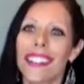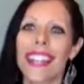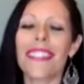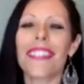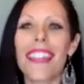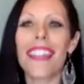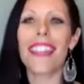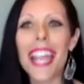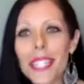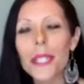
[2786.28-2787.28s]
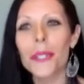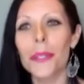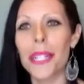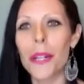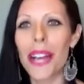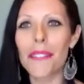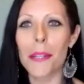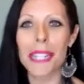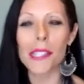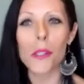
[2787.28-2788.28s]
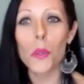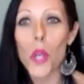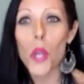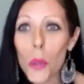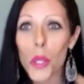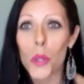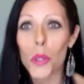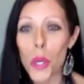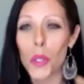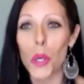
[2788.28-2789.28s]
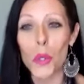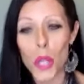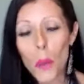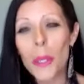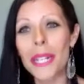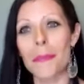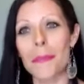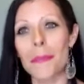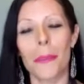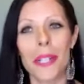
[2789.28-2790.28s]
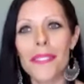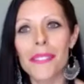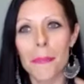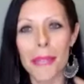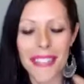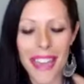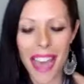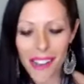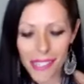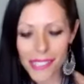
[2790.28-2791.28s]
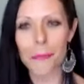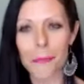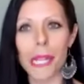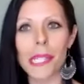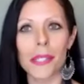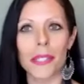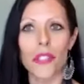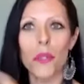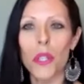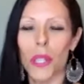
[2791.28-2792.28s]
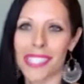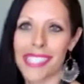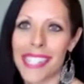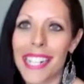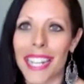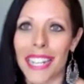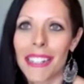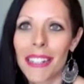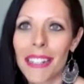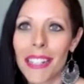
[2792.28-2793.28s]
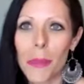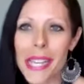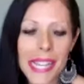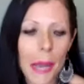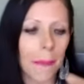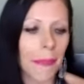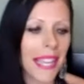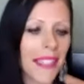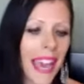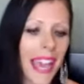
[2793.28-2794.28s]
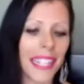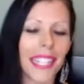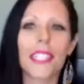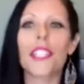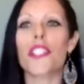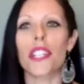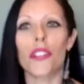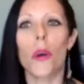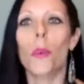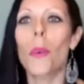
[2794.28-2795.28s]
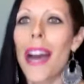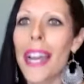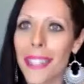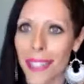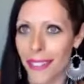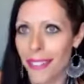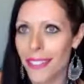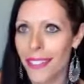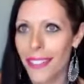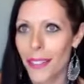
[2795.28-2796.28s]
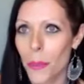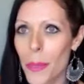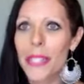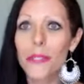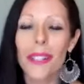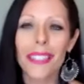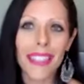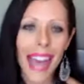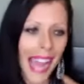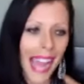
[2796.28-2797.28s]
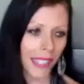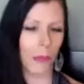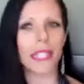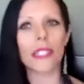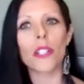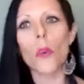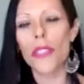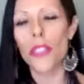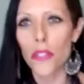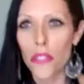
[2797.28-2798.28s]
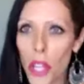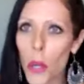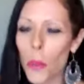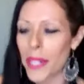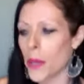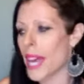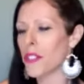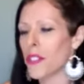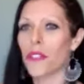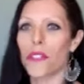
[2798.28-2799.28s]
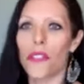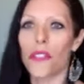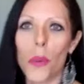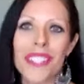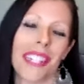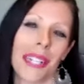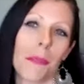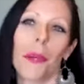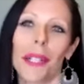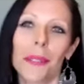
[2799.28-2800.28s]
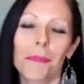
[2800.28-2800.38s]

like, thank you. We don't have to be so go, go, go, go, go anymore. We don't have to be that hustle and bustle of New York City. We can now be that energy of Hawaii, we can relax, we can go with the flow, we don't have to force anymore.